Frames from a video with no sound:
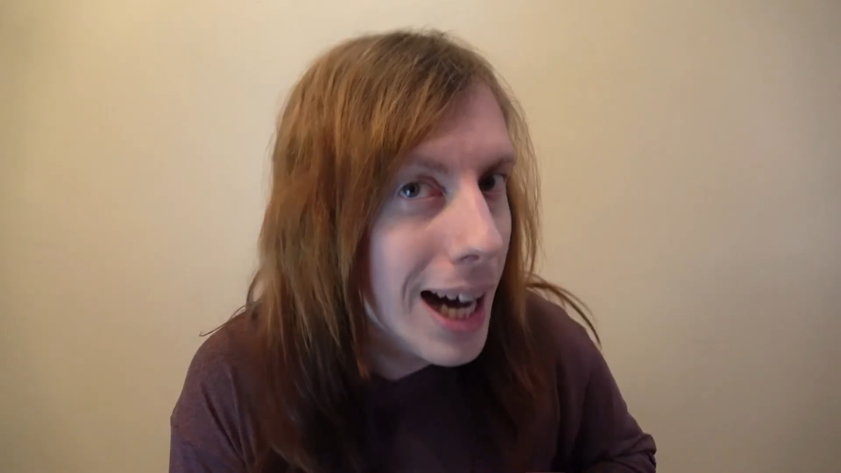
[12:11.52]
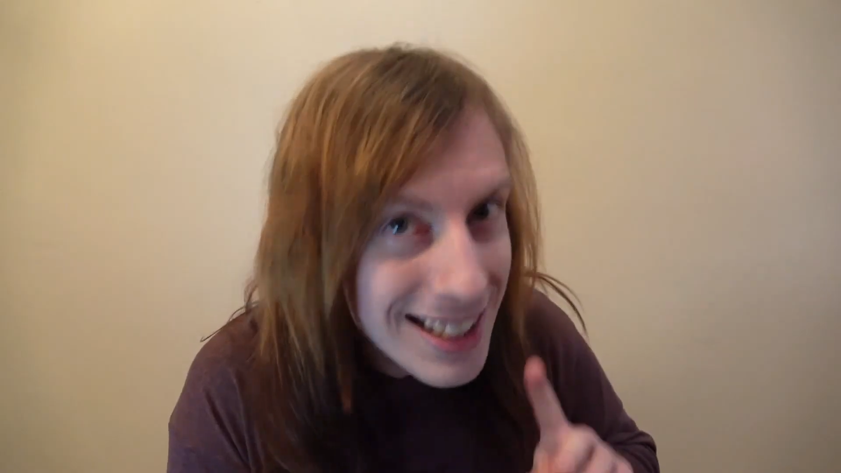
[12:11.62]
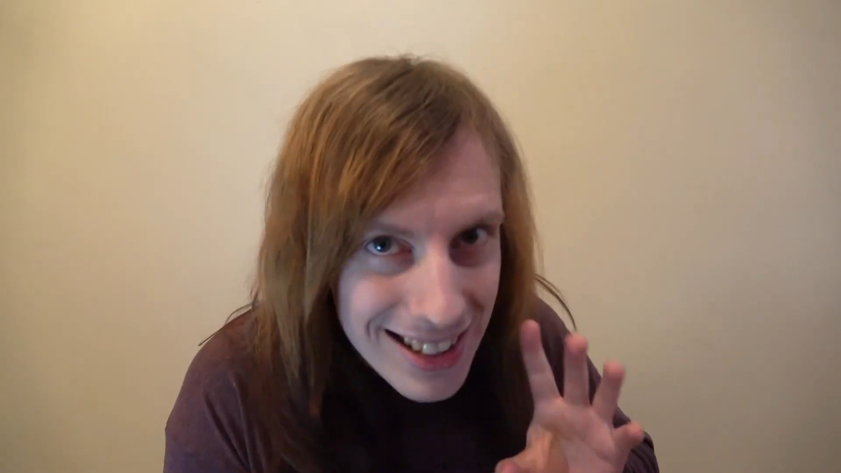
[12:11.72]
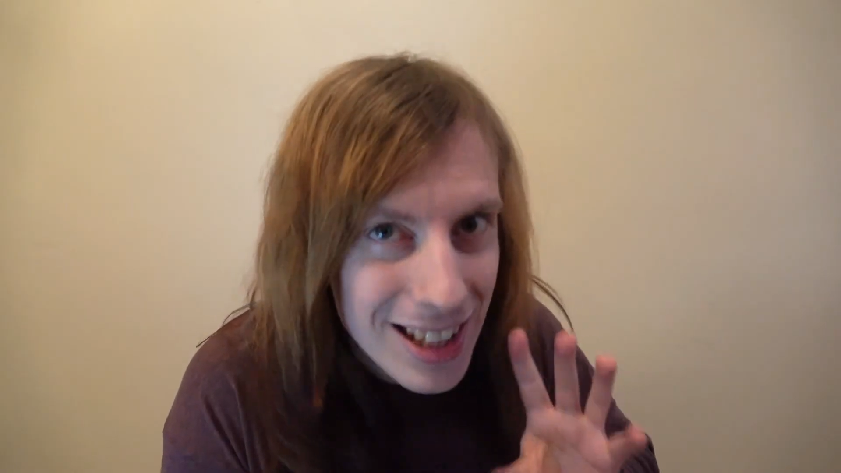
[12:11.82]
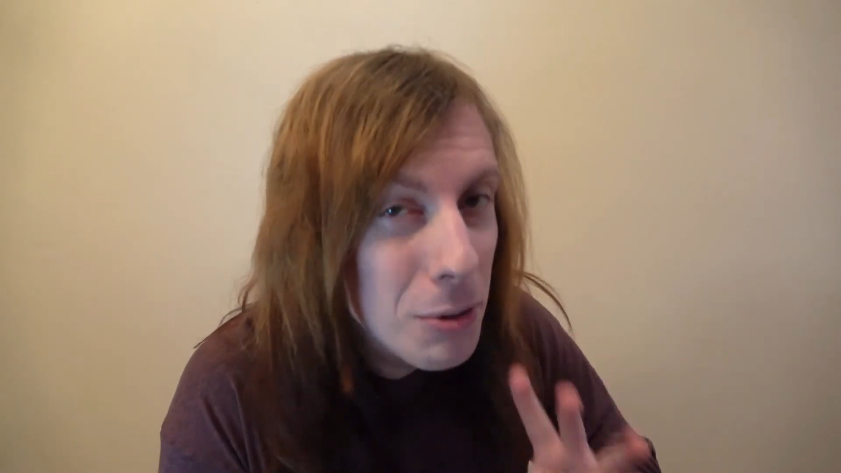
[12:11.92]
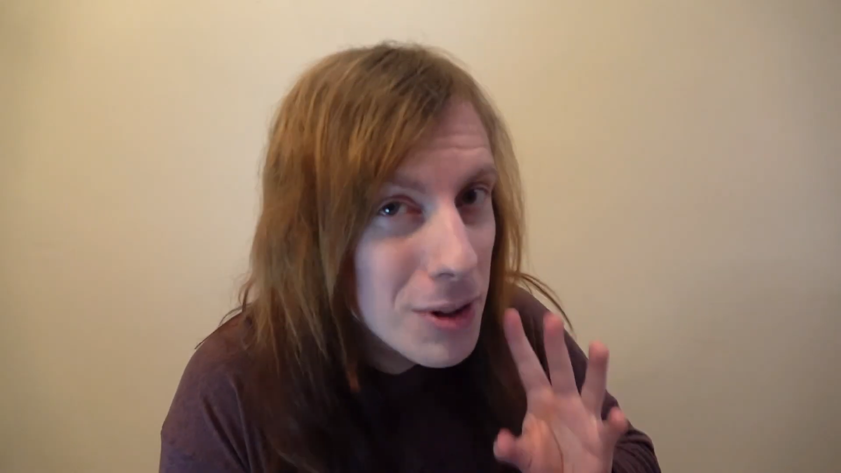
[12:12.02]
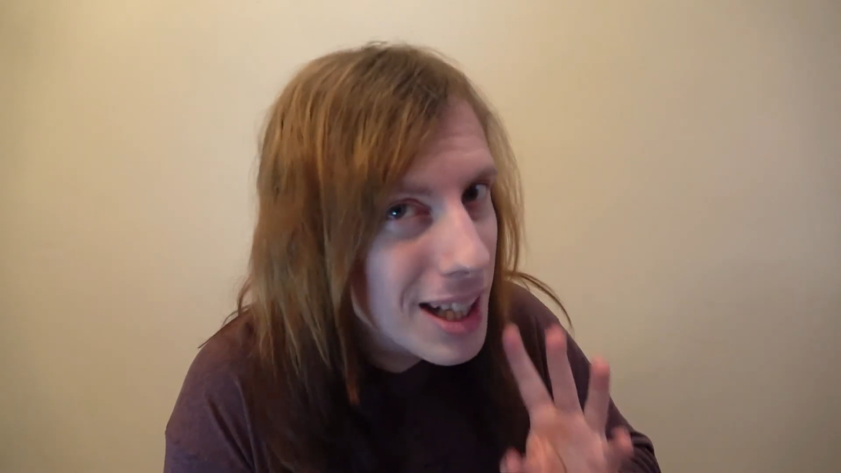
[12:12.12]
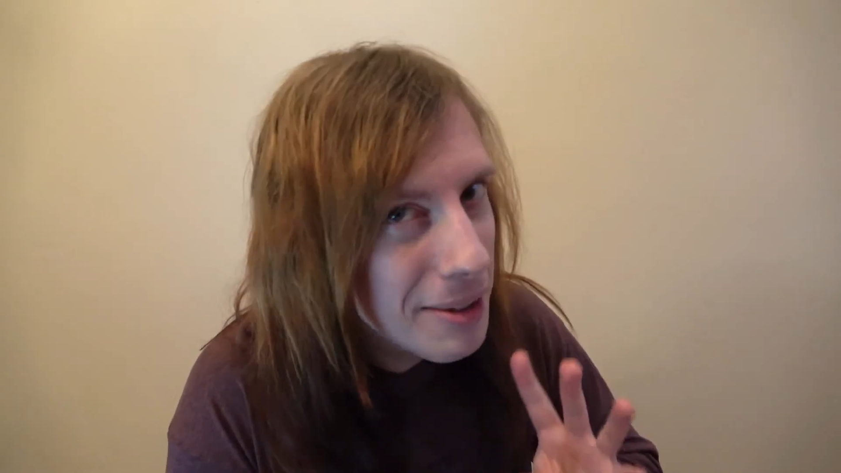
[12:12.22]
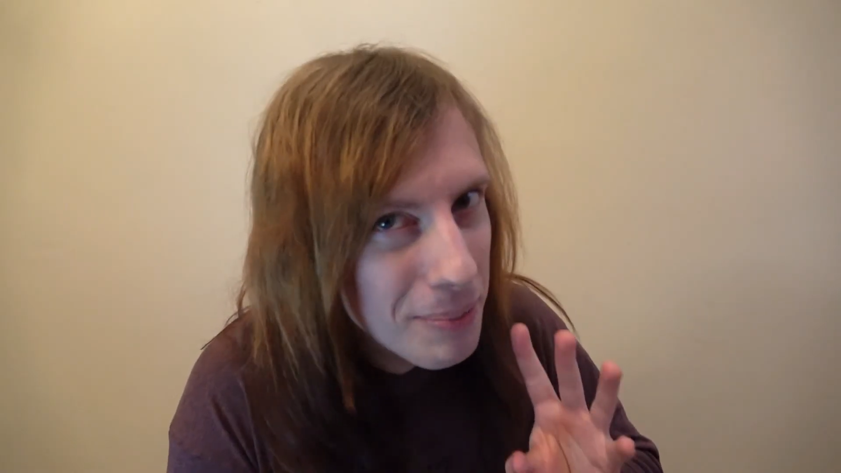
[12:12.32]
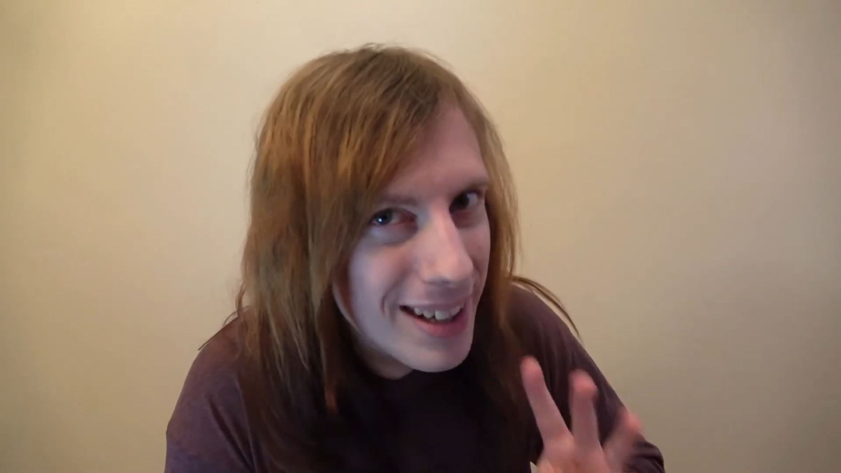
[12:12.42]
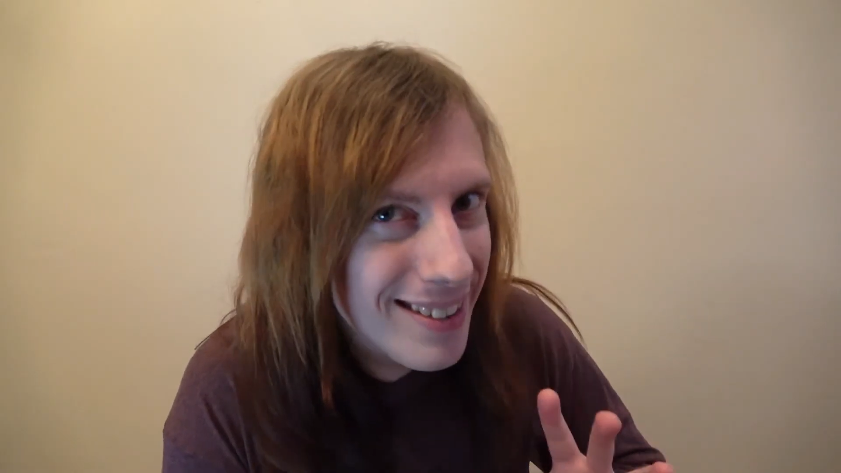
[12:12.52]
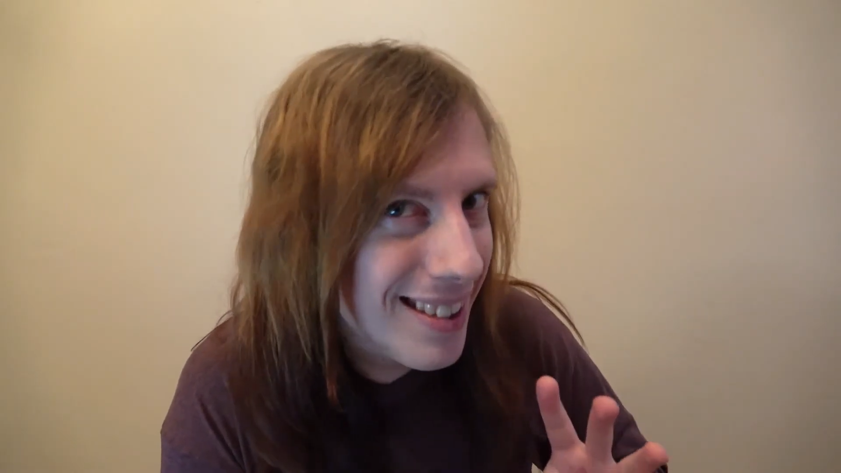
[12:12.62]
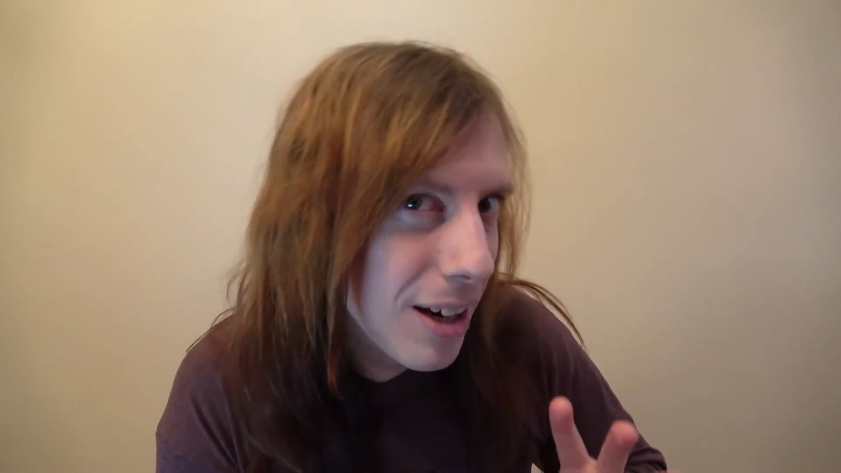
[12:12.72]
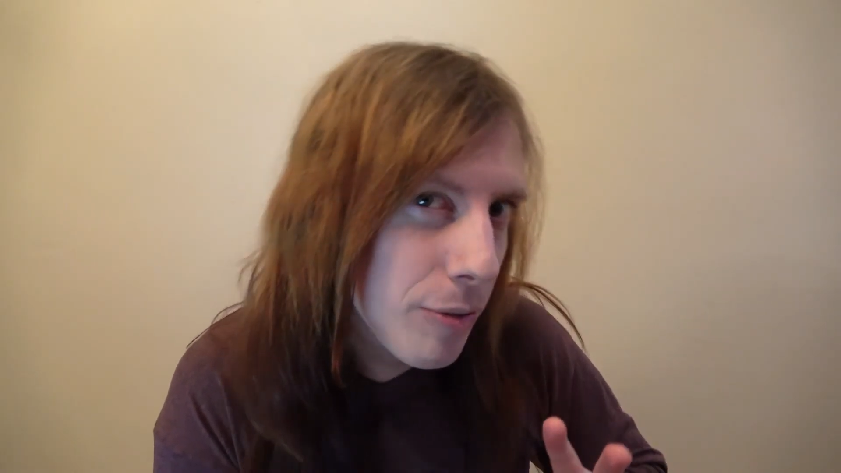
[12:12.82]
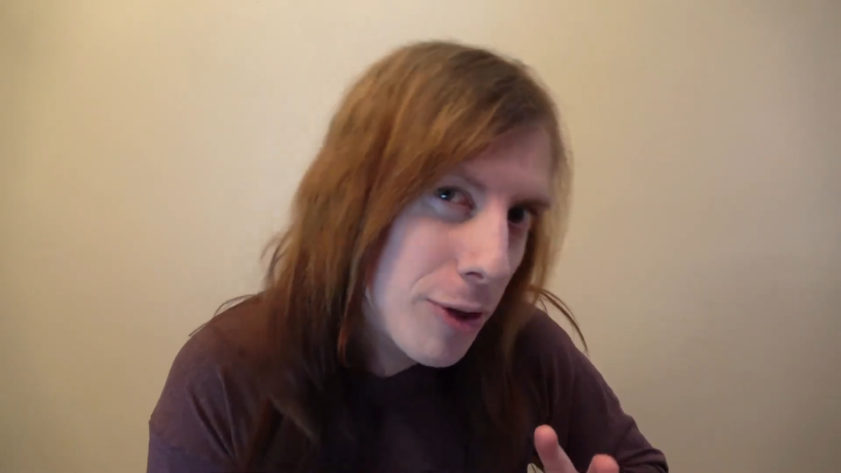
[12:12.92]
I don't let
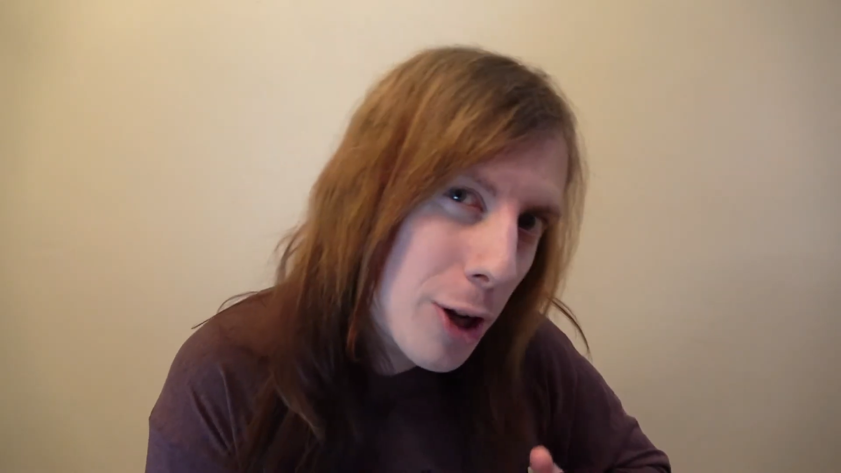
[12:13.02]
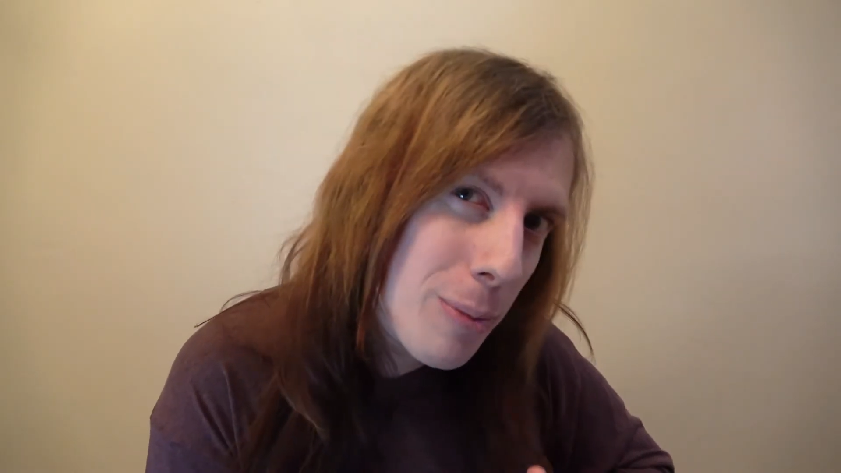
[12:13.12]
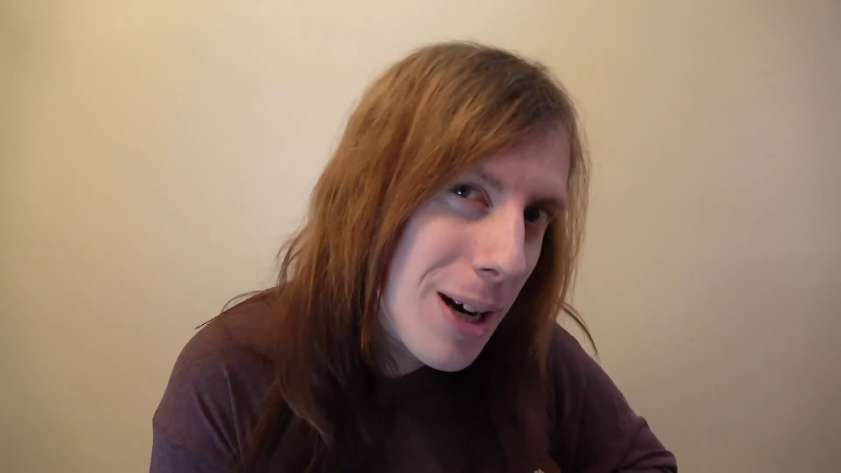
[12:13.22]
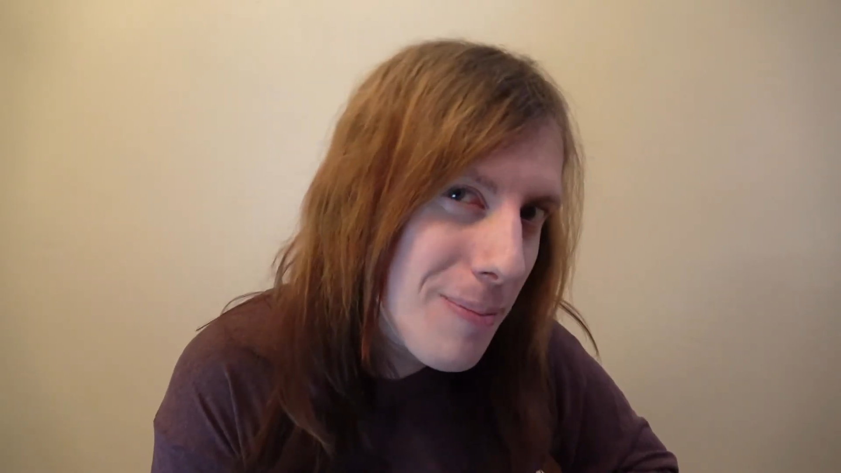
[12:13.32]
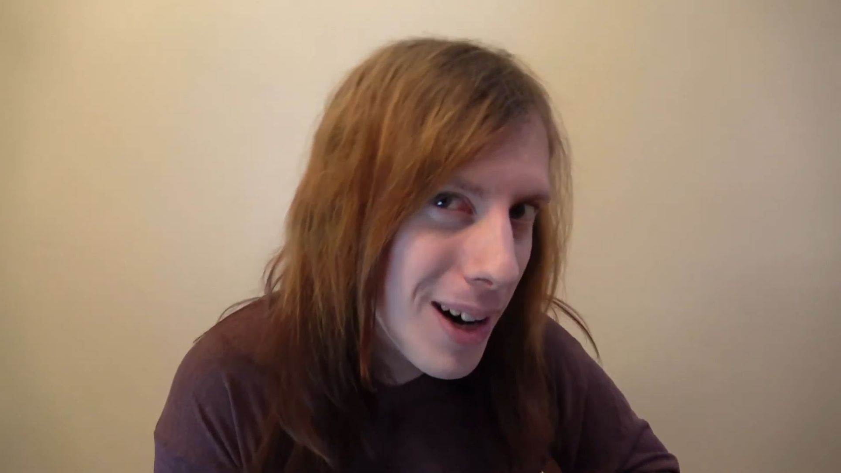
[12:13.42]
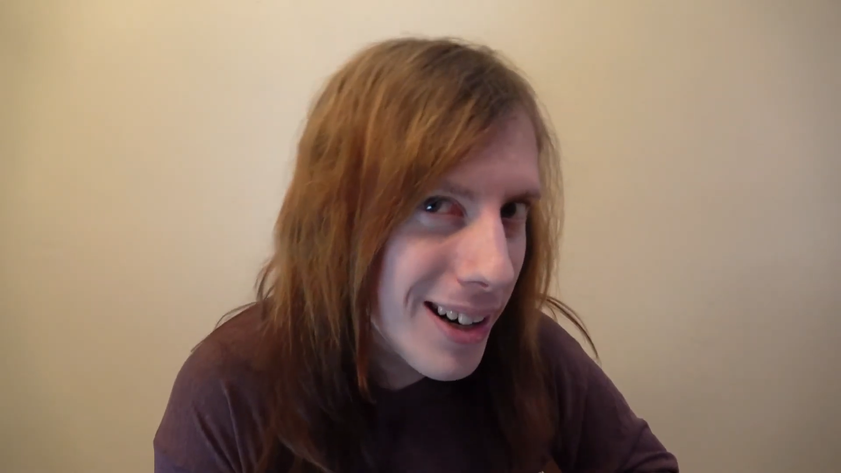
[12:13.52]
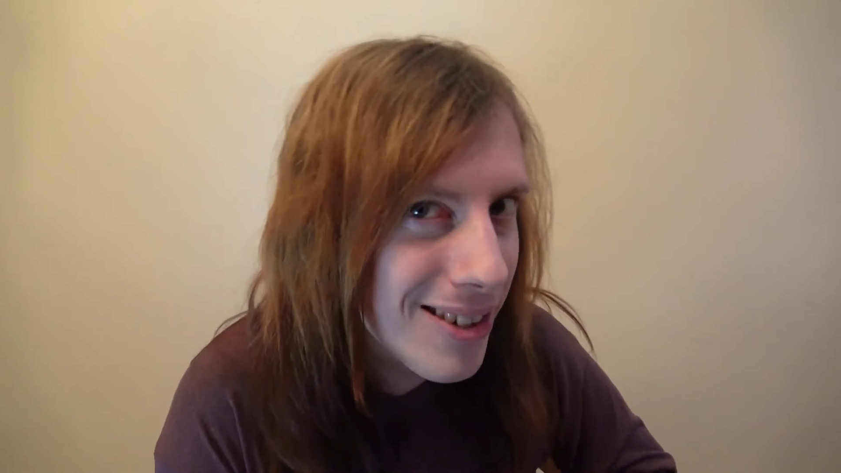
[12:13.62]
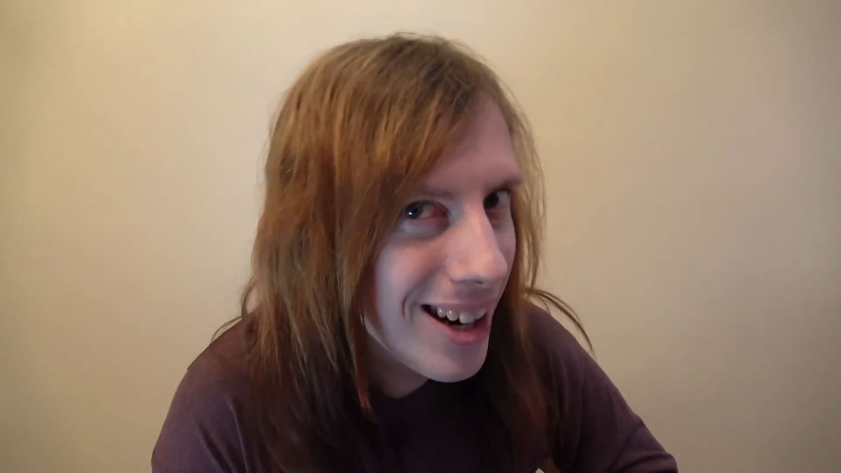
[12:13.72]
myself know my body